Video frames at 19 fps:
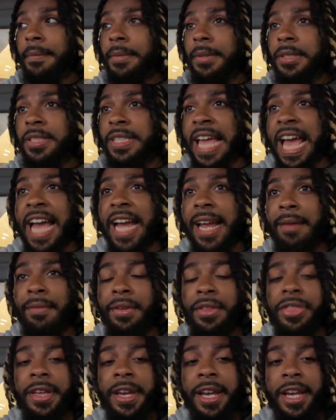stack
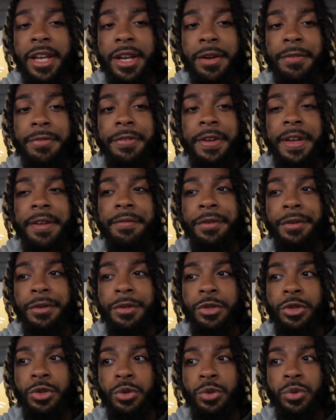everything in your
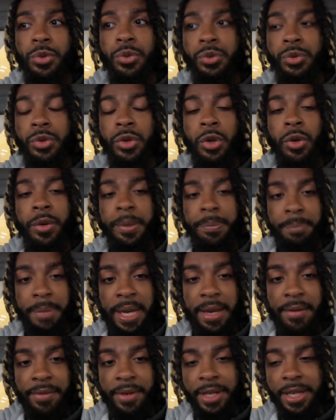favor to, you know,
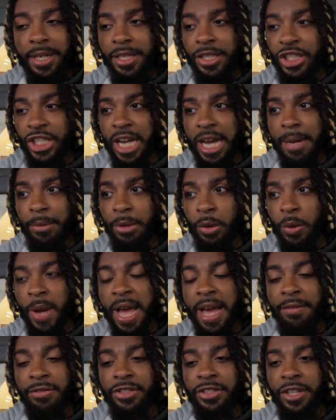be able to get a job. Don't
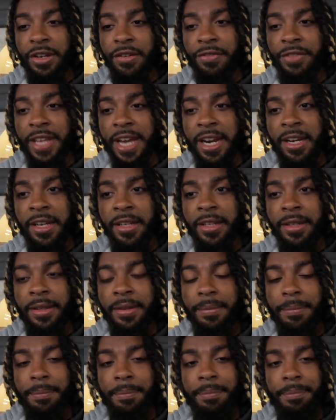have stuff that'll
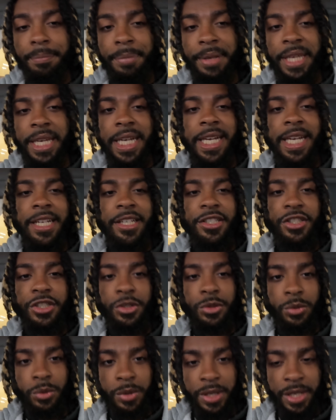be against
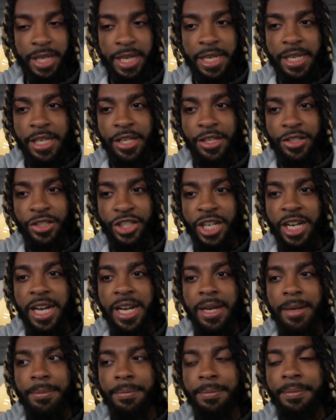you in getting your
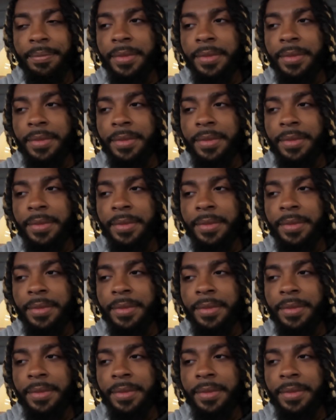job.